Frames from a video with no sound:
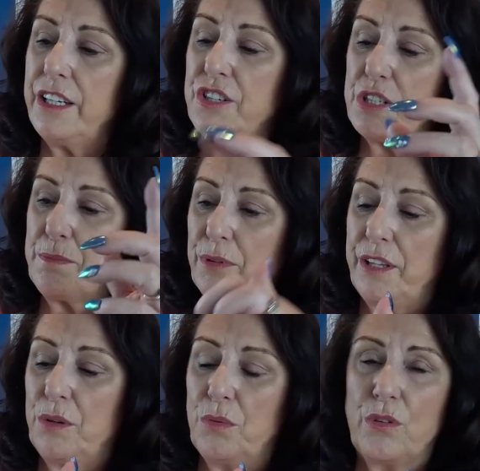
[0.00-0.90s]
You just put
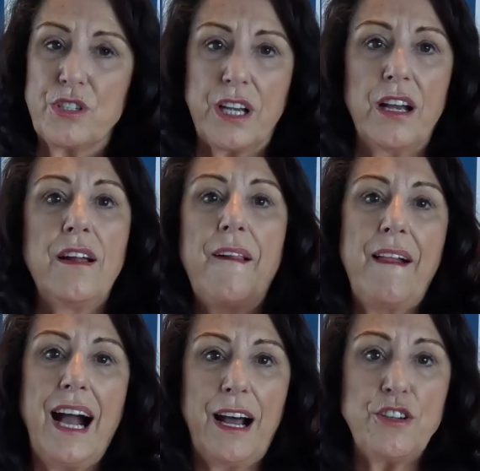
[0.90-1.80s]
in the water
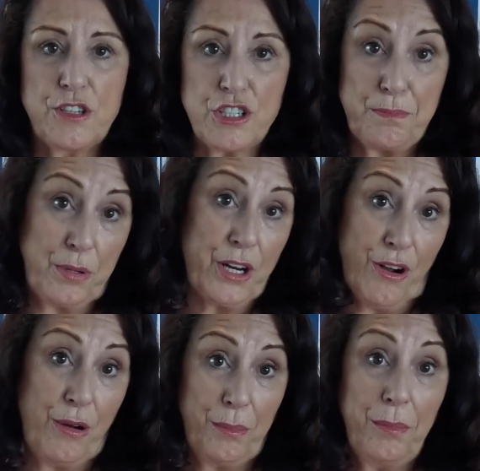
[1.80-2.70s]
and just put it
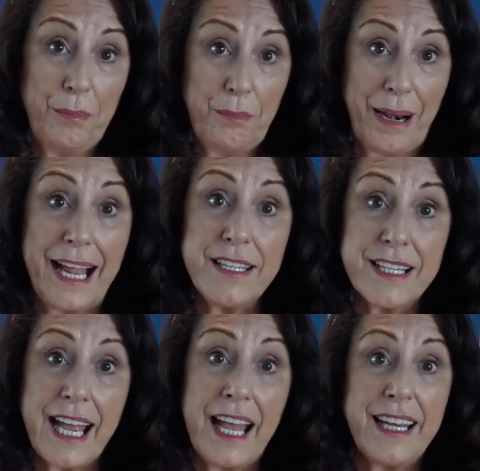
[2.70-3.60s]
on blend
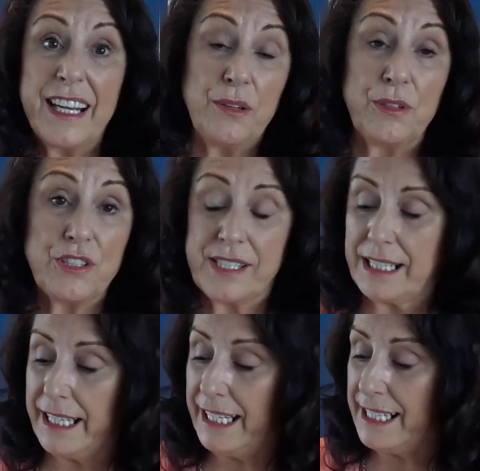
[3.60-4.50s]
again, and it will just
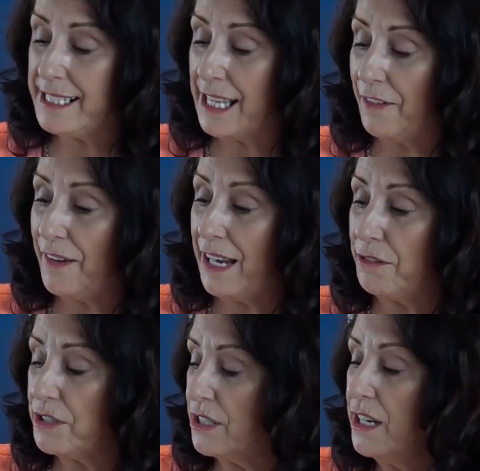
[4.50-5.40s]
clean itself
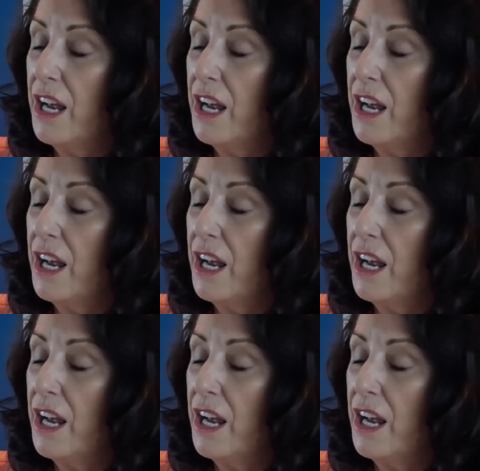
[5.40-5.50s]
out.